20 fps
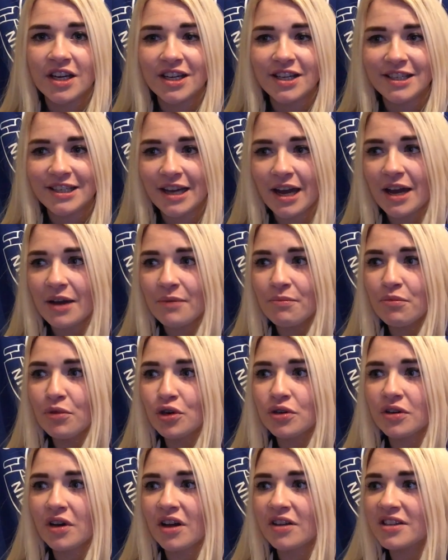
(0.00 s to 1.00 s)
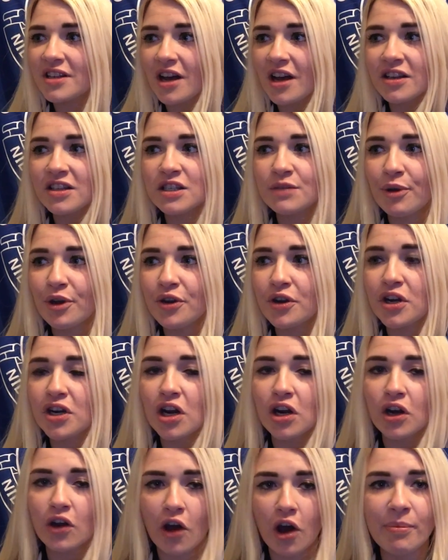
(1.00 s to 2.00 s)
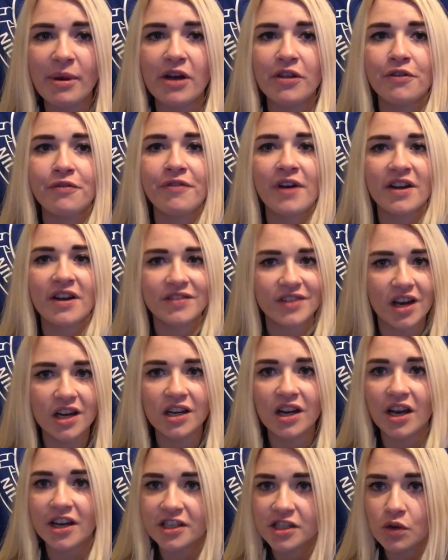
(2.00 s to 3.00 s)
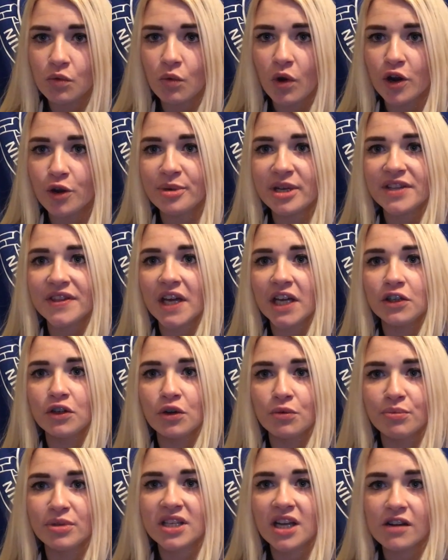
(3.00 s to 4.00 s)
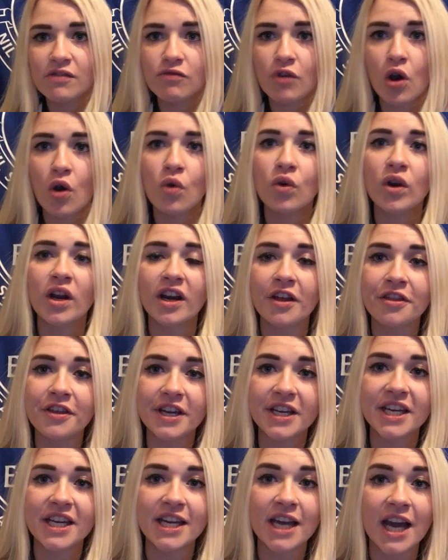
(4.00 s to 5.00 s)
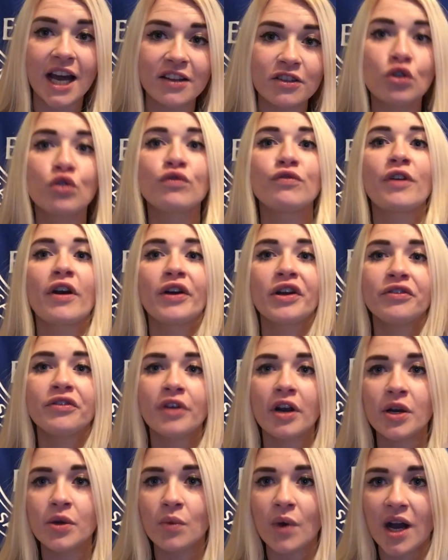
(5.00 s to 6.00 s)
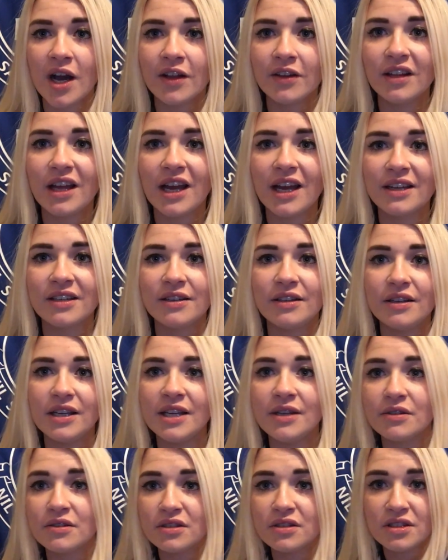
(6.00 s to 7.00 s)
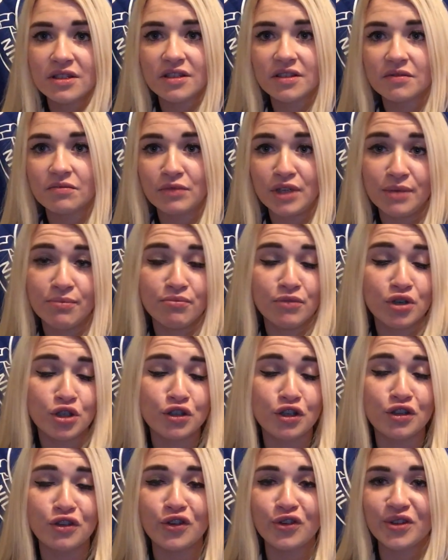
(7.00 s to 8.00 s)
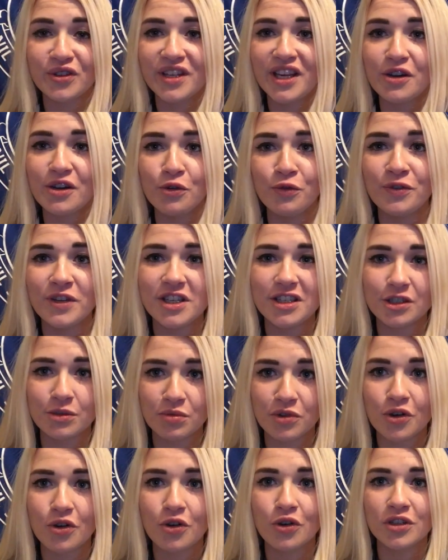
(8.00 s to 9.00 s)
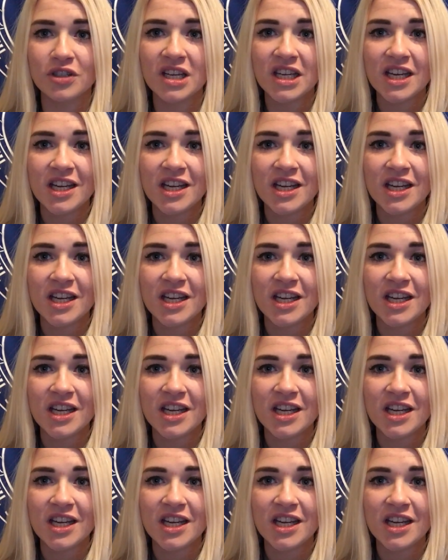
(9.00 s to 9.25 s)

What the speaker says: yeah, I'd spoken a lot about the fact that I liked Iwobi in that number 10 role, and I think he had done very, very well, and it must have done Gylfi some good,